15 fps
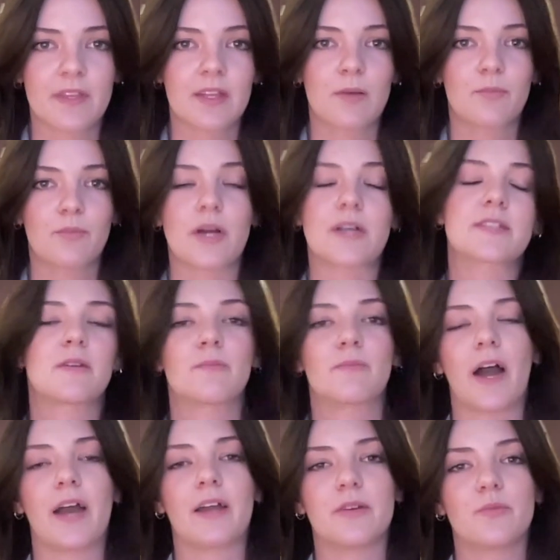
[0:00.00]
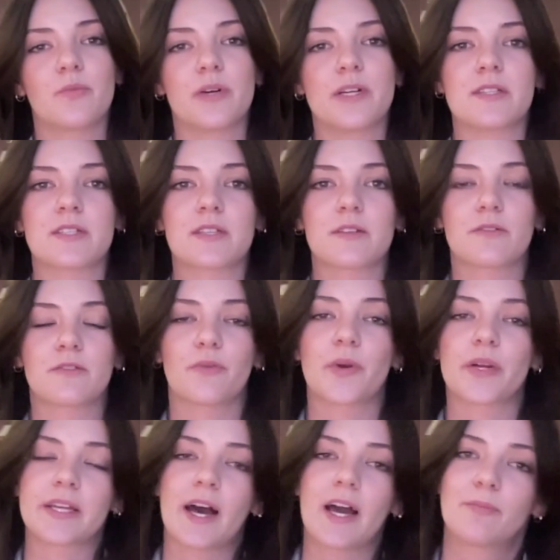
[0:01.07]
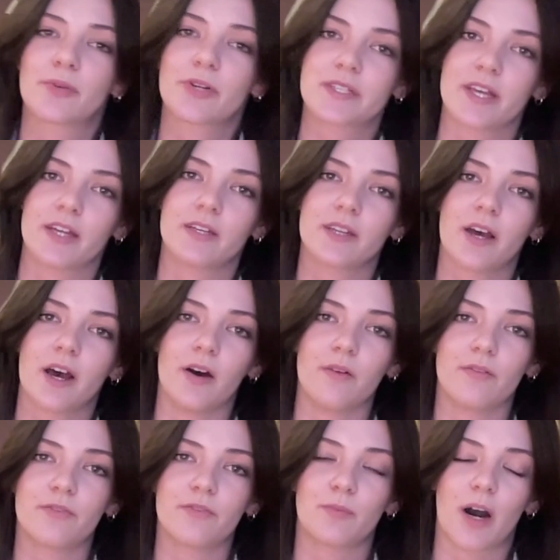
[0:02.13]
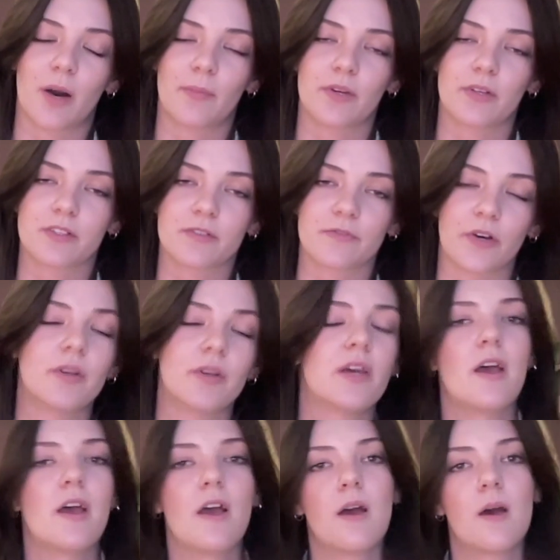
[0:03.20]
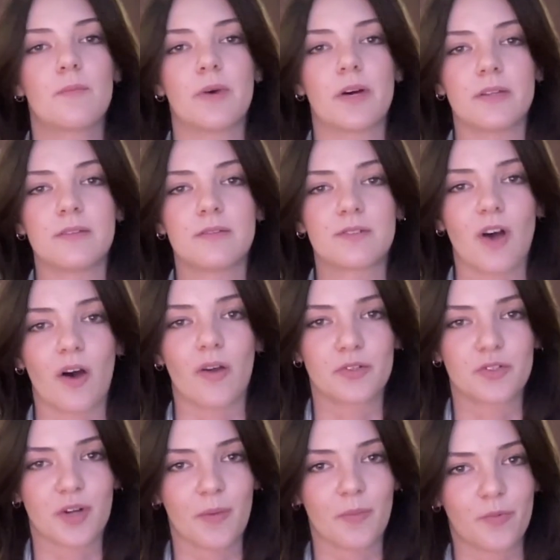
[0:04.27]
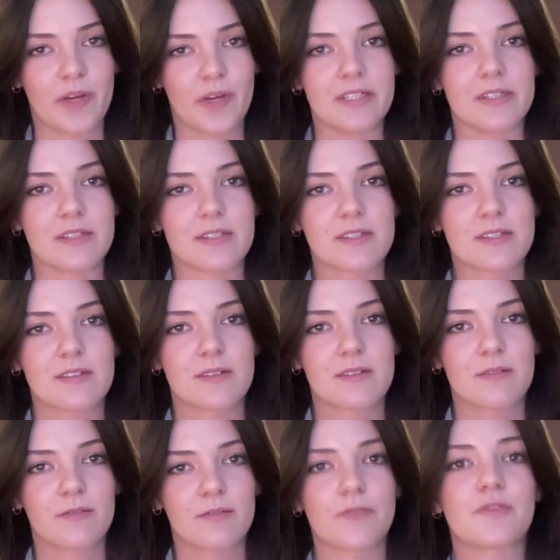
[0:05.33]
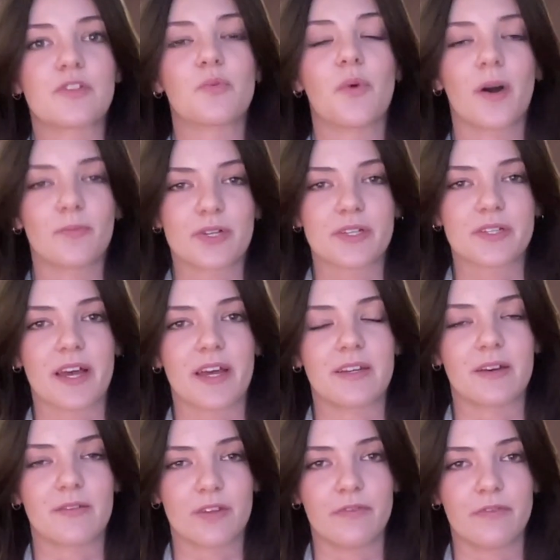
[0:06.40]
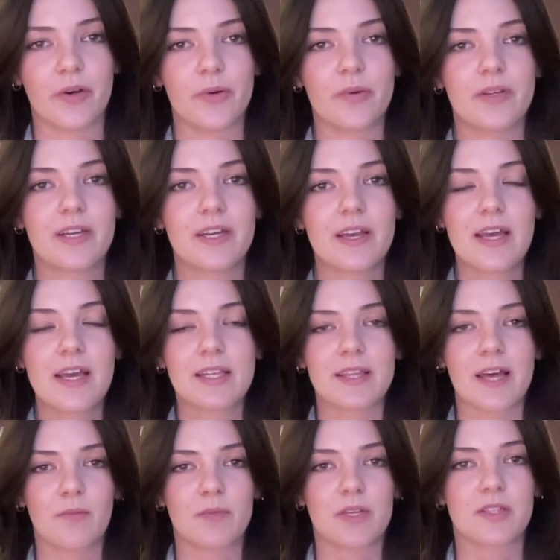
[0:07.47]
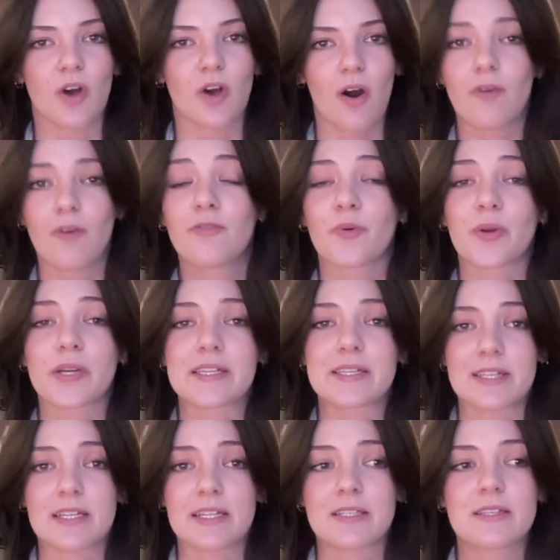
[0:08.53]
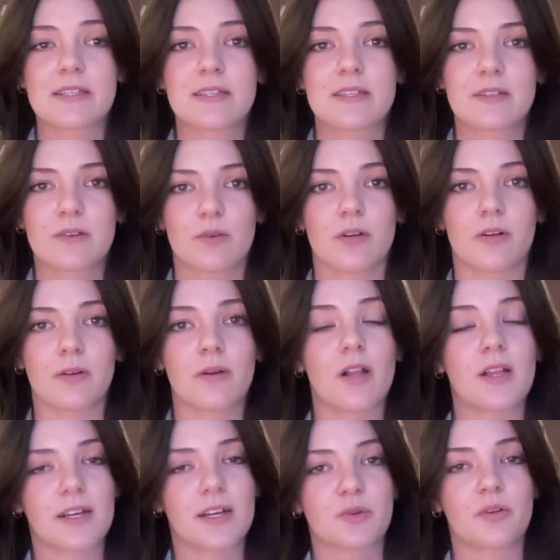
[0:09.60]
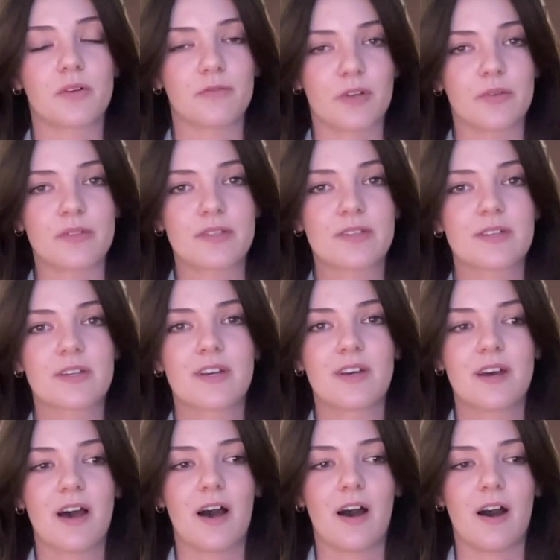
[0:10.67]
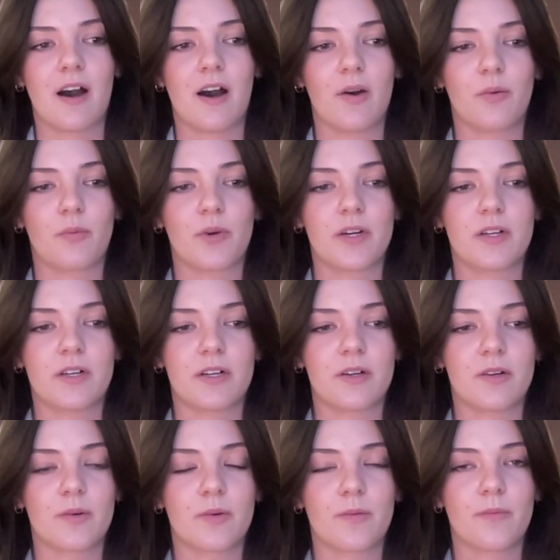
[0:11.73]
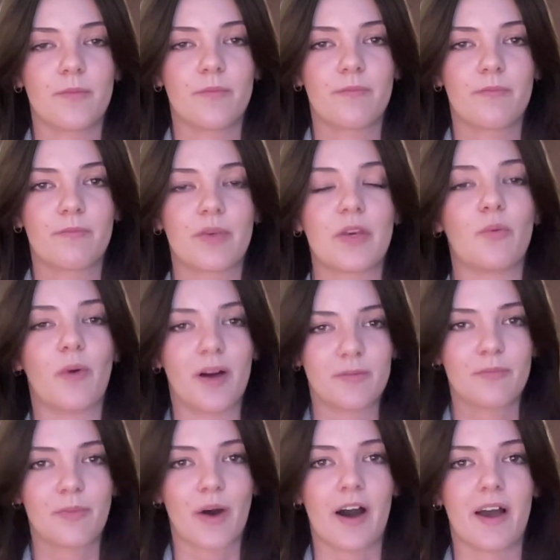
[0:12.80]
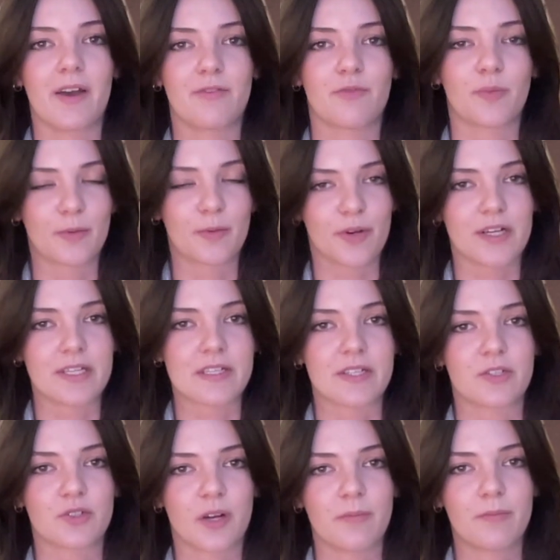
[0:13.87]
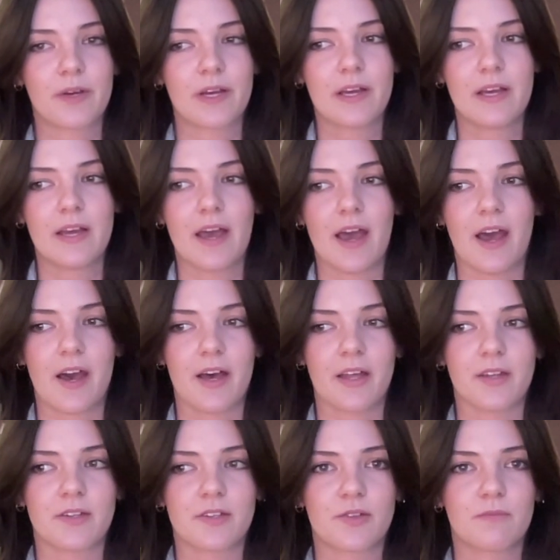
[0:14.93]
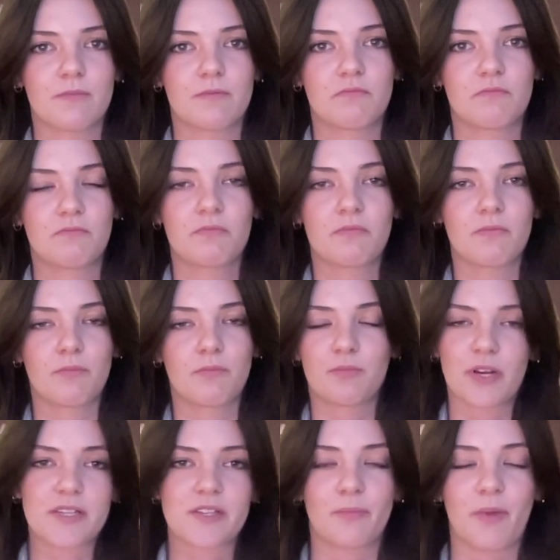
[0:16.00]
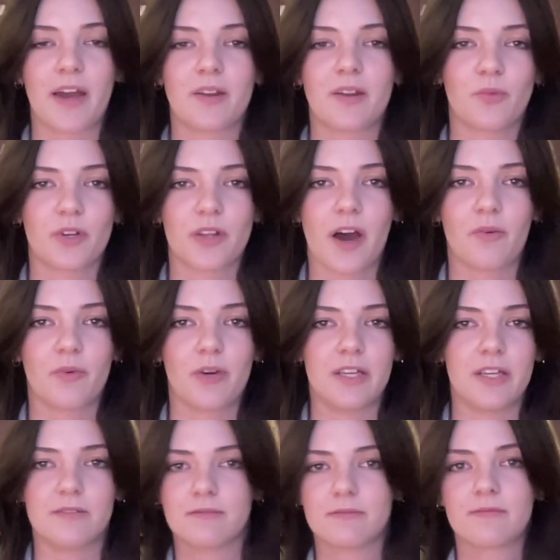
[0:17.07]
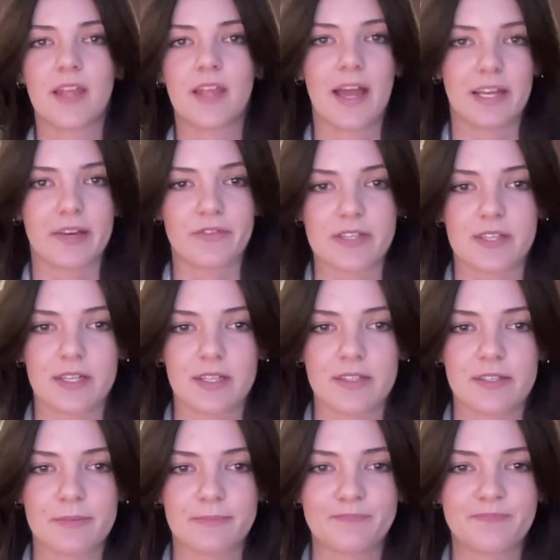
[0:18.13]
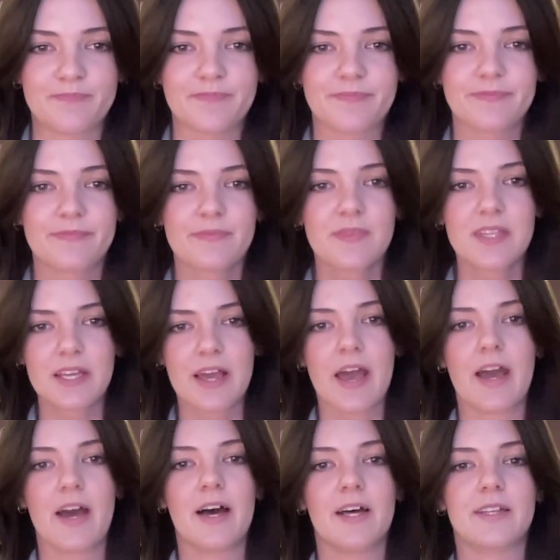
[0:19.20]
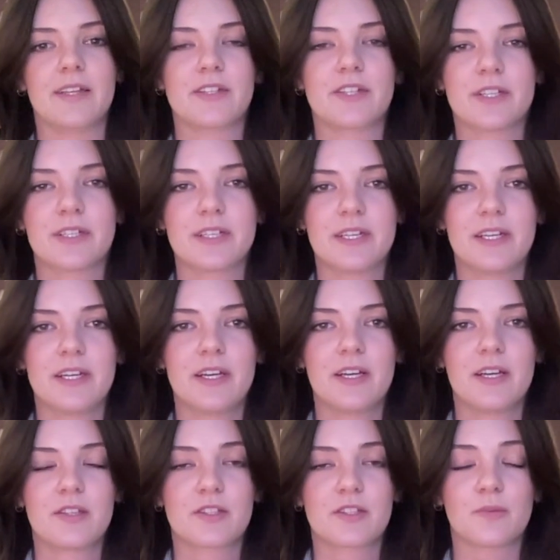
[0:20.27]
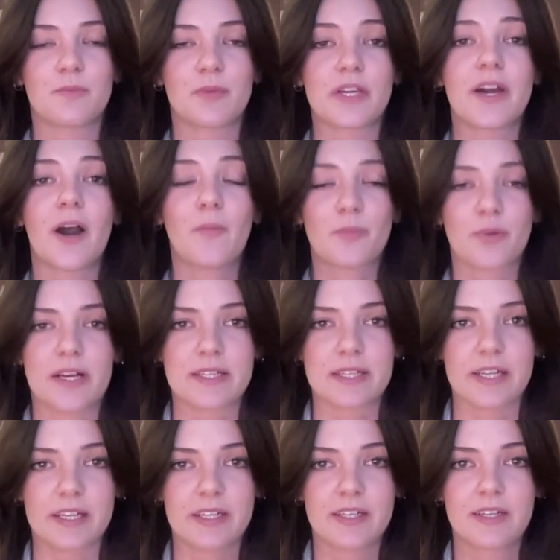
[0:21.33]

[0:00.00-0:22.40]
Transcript: President Biden wins 49% of the populace vote, but Donald Trump wins 51% of the vote. That means all 40 seats or electoral votes will be won by former President Trump, and President Biden will not win any of the seats. And to become president,